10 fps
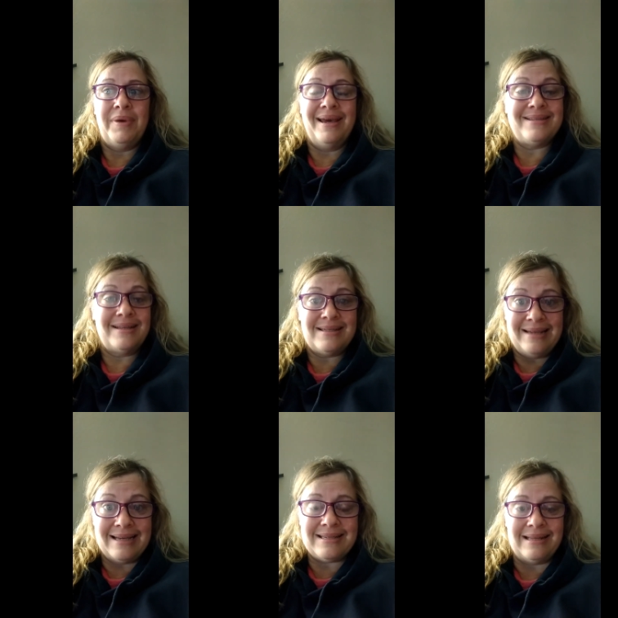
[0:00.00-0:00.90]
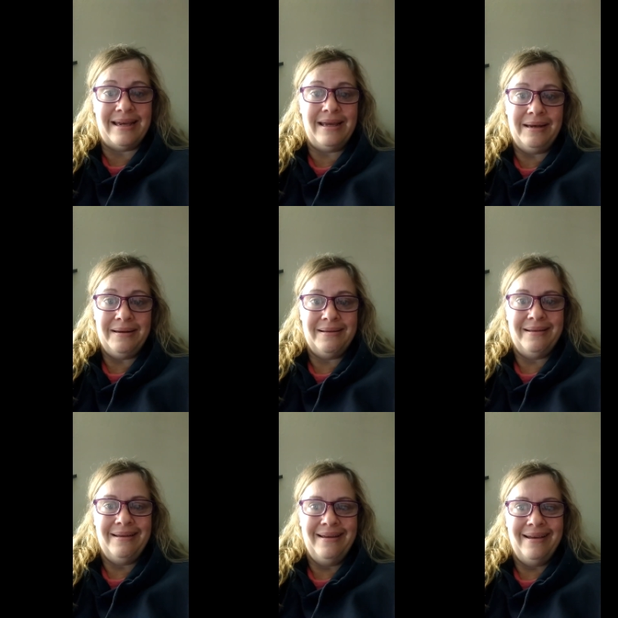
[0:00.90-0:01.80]
because it's desolate
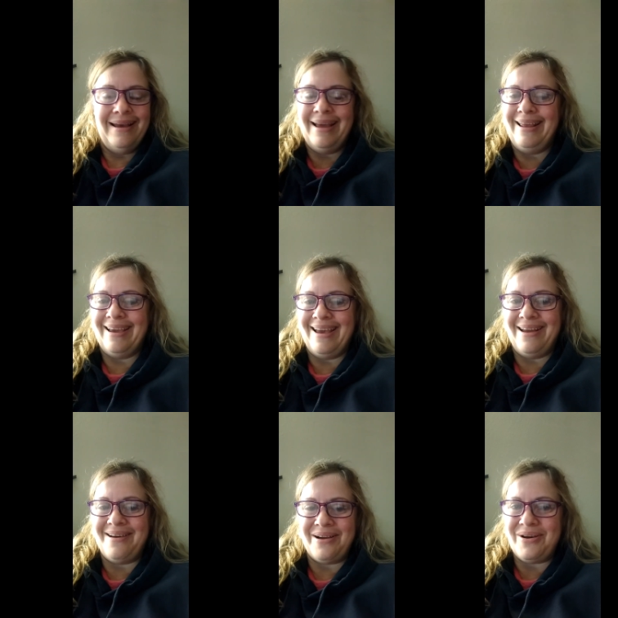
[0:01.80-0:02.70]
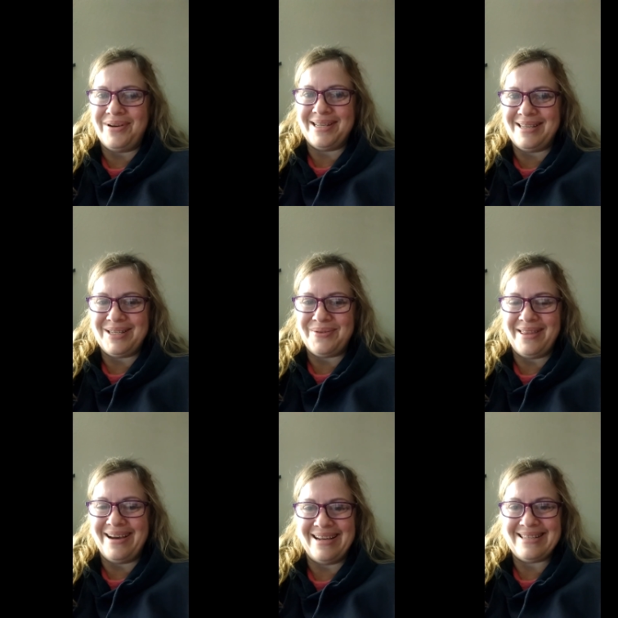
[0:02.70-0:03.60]
and it cannot coexist
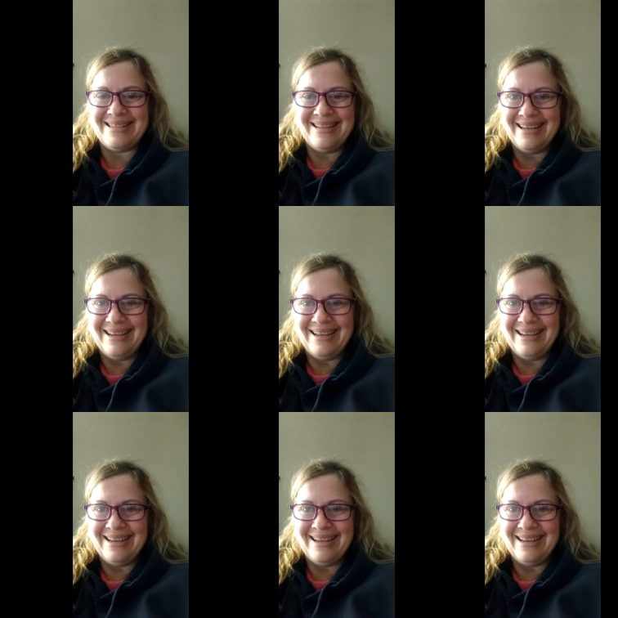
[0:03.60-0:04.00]
with us.